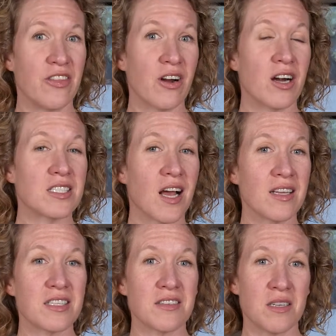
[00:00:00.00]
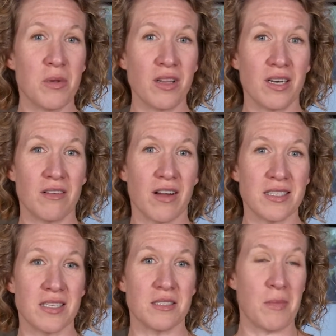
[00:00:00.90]
There are tons of stability
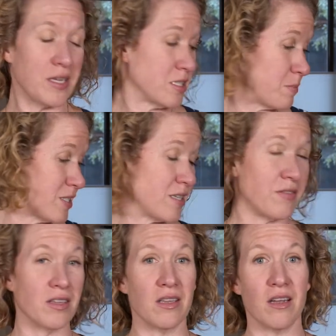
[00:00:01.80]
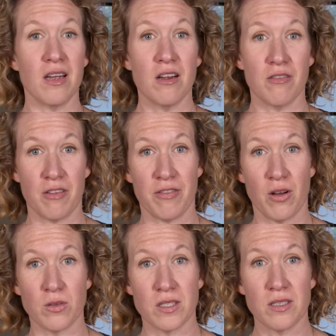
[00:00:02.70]
devices made specifically for
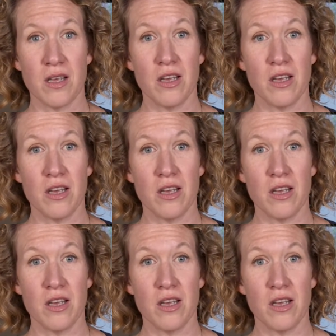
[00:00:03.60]
phones.